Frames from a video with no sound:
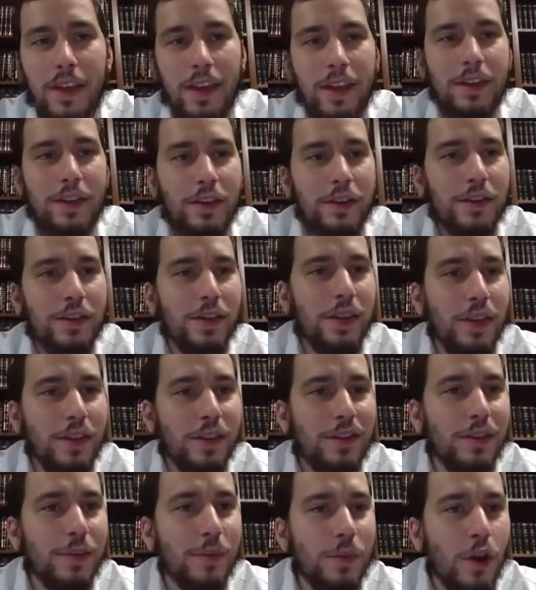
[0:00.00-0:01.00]
and you
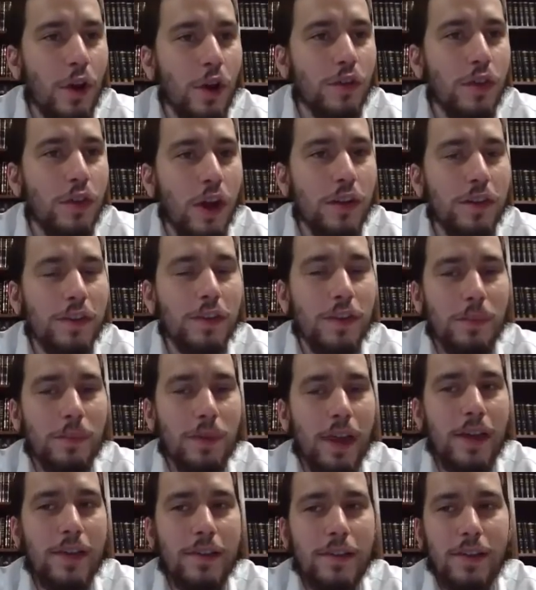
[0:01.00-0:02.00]
see what goes on some
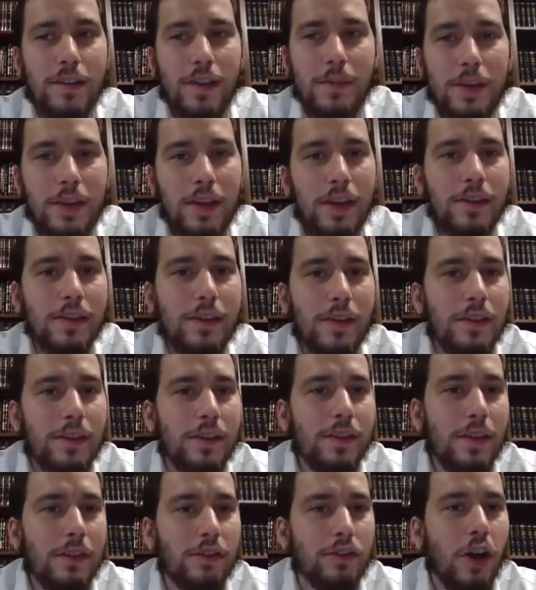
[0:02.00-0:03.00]
places. I mean,
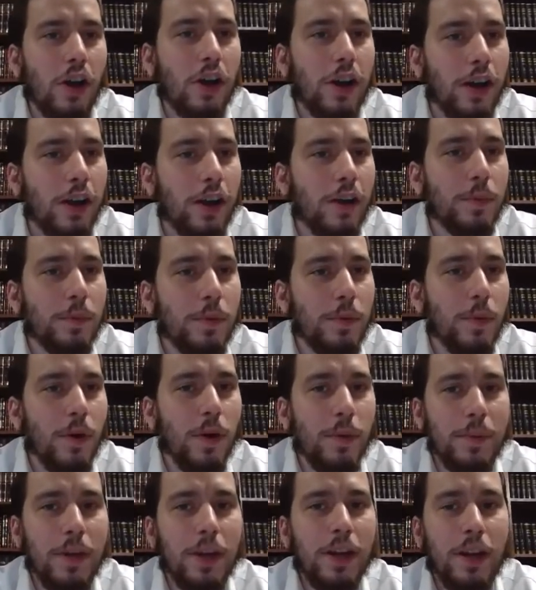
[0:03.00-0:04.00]
it's shocking. People
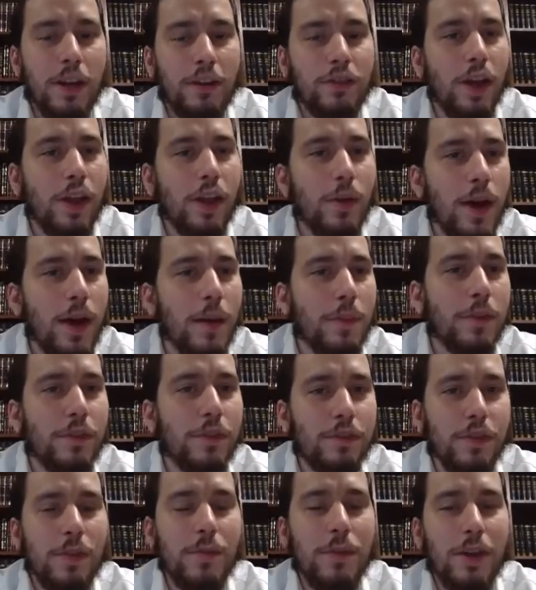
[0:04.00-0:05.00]
are beating each other up,
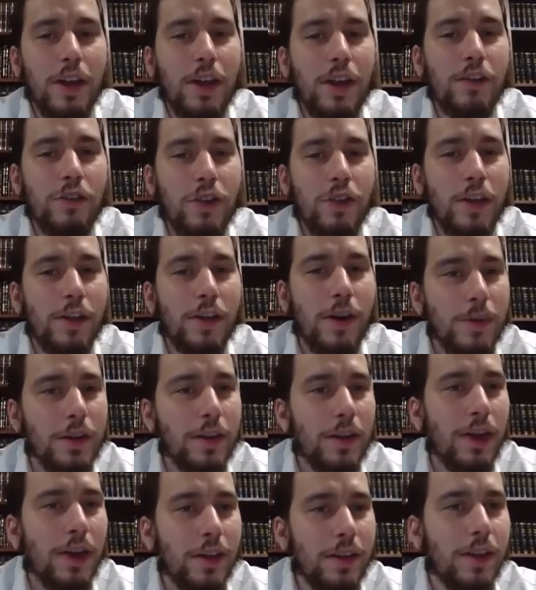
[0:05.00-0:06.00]
screaming at each other. I
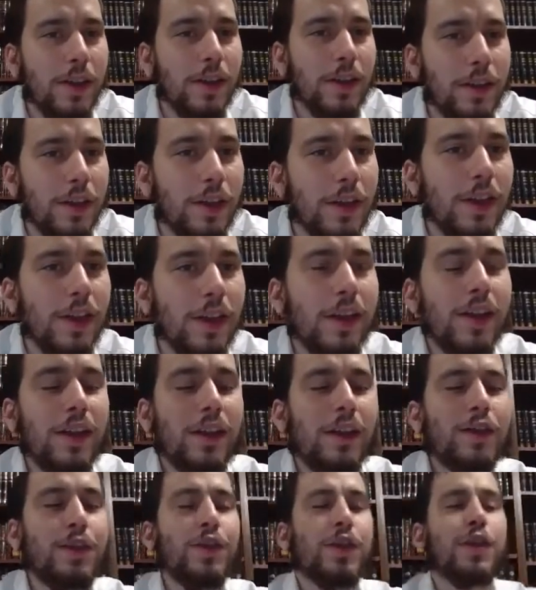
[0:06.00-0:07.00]
mean,
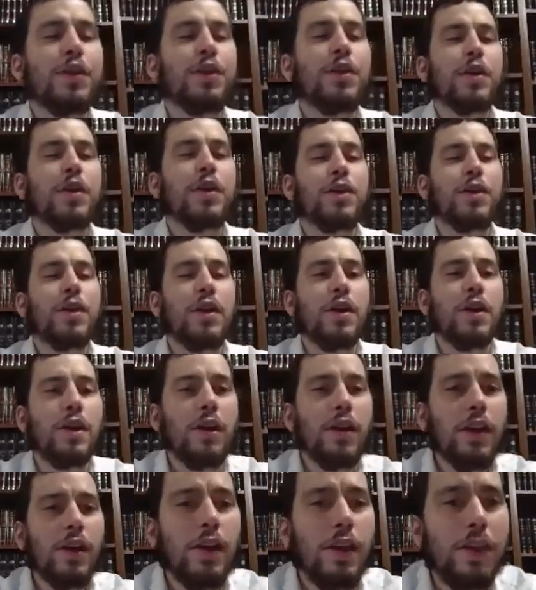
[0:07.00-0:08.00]
the
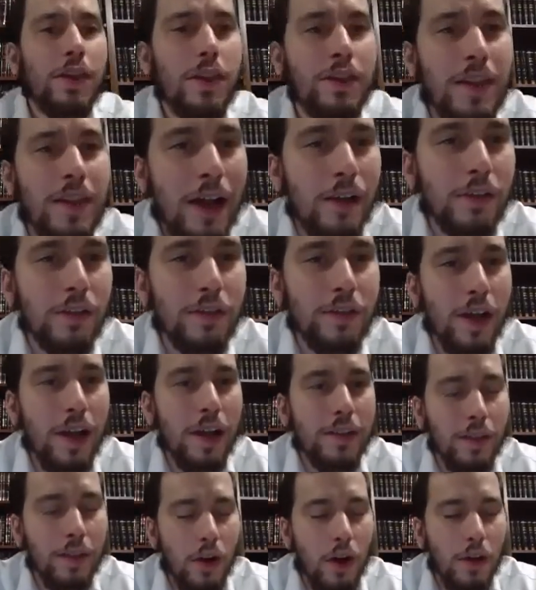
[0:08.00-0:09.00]

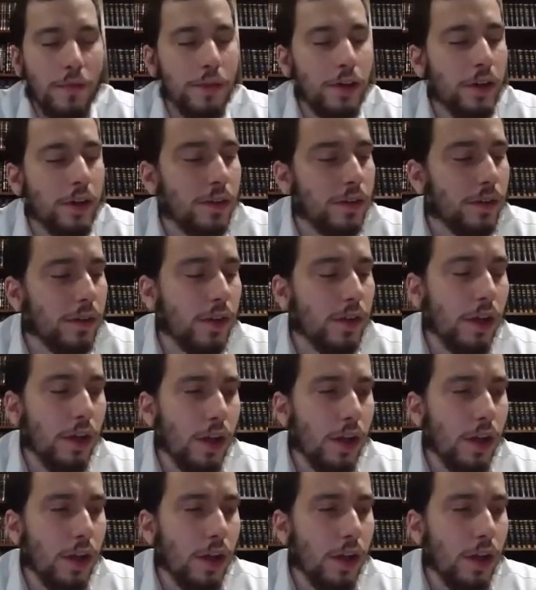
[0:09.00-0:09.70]
downsides are obvious.